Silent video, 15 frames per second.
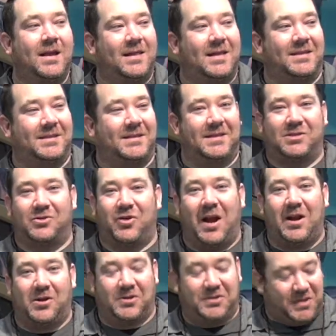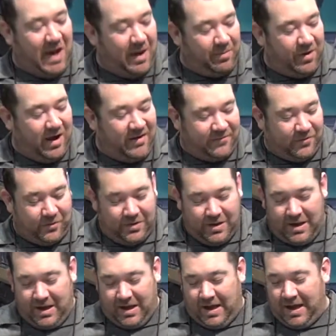This is the Striker sniper rifle.
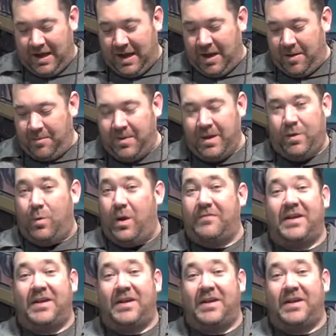We